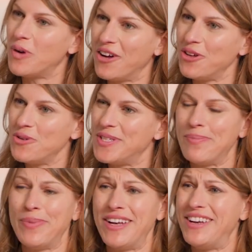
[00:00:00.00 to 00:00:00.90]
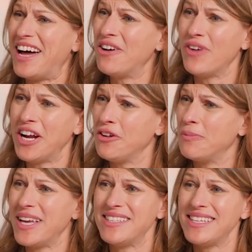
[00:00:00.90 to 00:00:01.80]
when I'll use it. But yeah, on a regular
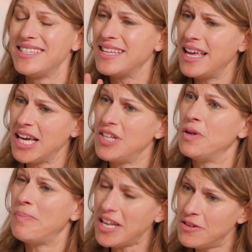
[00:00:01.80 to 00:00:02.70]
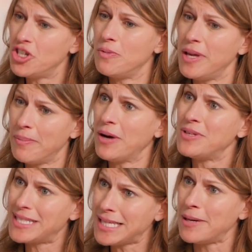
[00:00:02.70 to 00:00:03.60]
basis, the bed should be
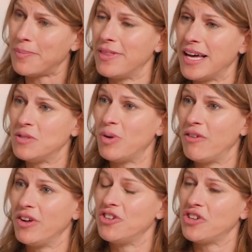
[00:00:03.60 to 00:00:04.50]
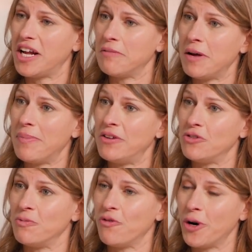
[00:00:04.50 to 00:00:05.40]
about sleep. That's what I really try to have my
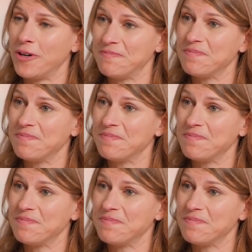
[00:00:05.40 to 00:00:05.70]
bedroom for.